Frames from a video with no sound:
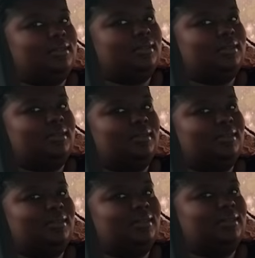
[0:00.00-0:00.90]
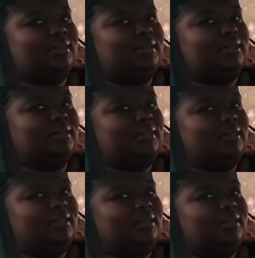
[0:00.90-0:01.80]

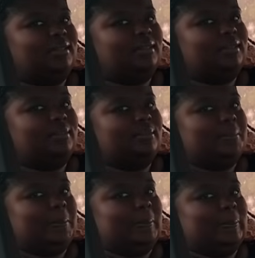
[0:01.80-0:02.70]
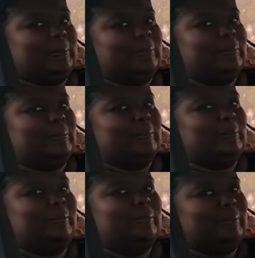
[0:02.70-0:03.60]

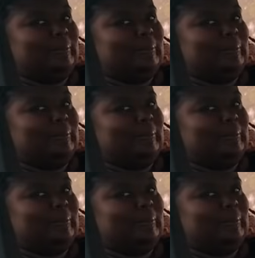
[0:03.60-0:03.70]
(not speaking)